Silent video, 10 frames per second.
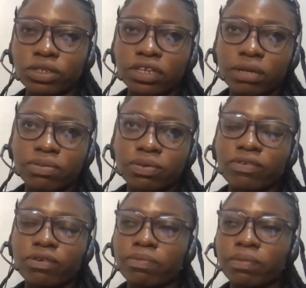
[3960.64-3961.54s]
So if you
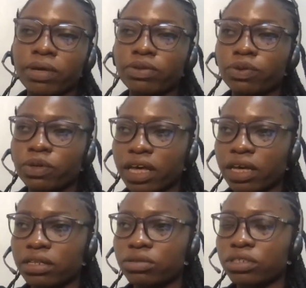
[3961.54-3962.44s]
look at the Sustainable
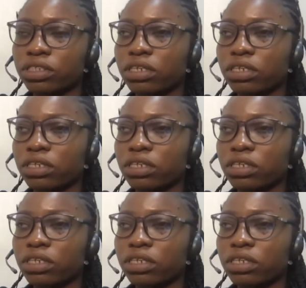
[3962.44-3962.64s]
Development Goal